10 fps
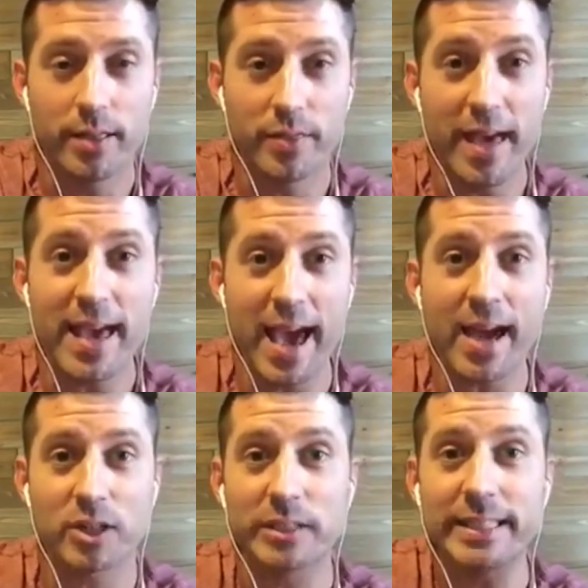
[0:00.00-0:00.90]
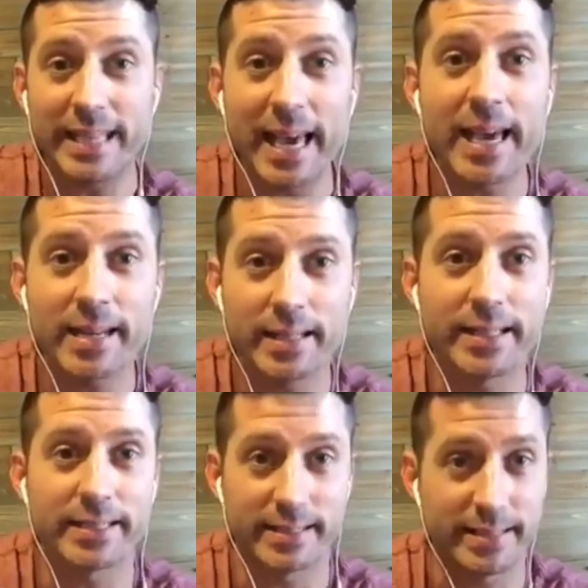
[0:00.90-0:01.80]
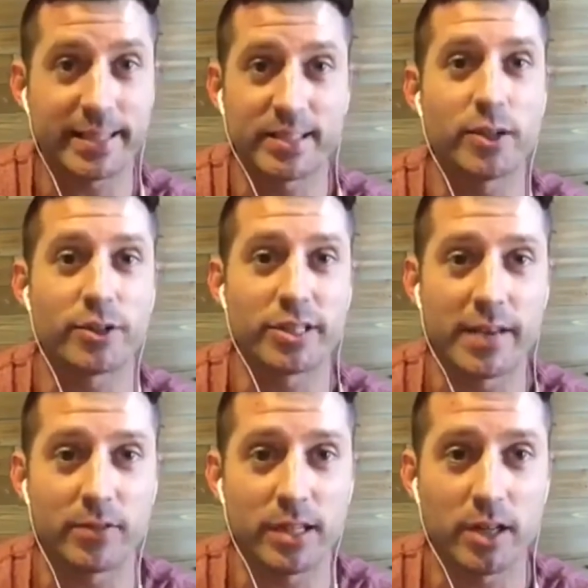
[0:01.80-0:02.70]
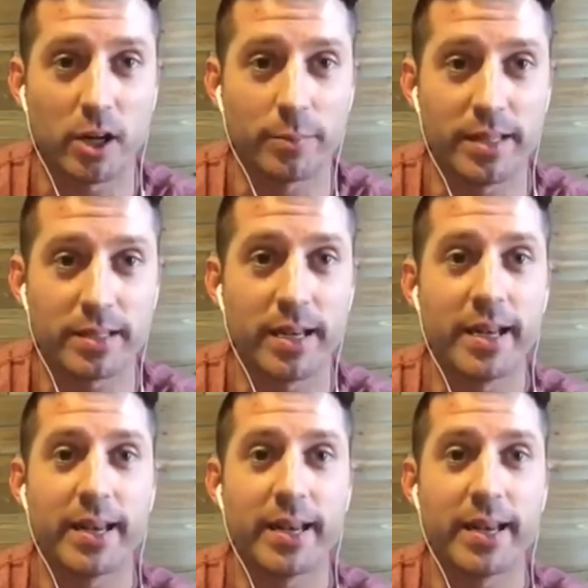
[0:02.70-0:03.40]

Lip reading: they actually can get 60 or 70 comments,